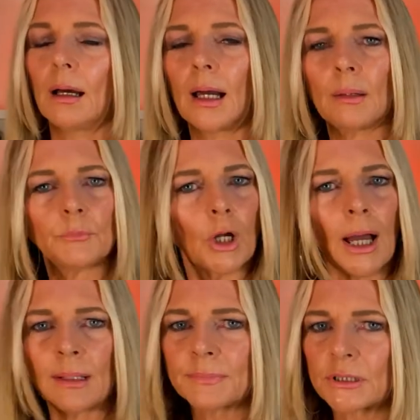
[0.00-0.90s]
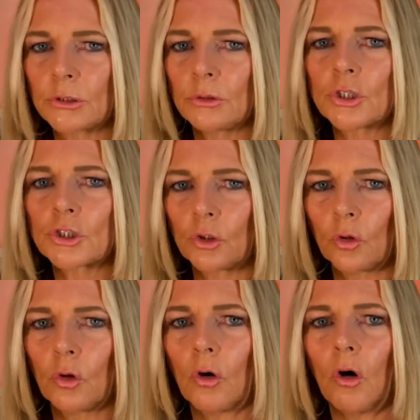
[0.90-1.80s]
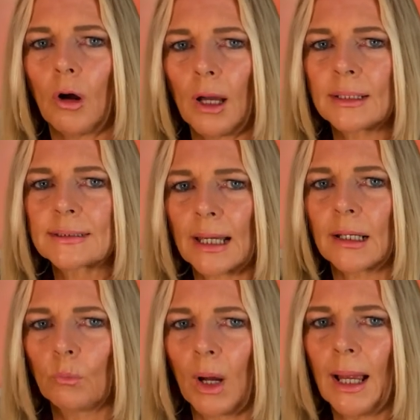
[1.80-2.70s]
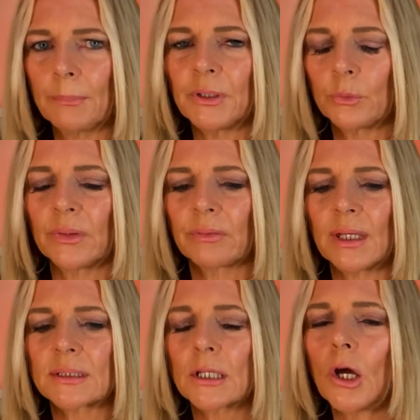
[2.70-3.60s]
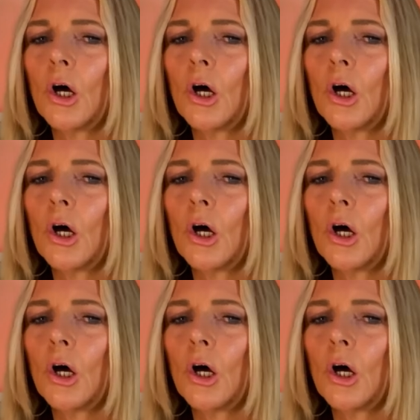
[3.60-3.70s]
I'm not absolutely sure exactly what happened with this,